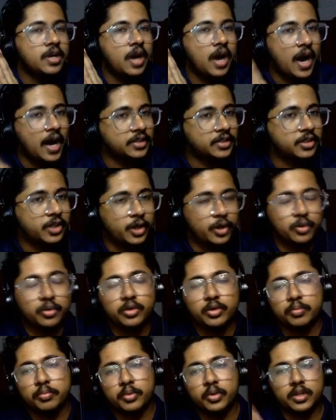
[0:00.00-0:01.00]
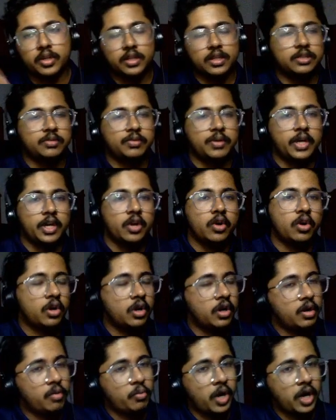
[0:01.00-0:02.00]
ask you to put this video
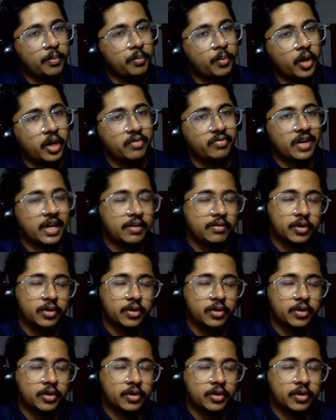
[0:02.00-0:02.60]
on 1.5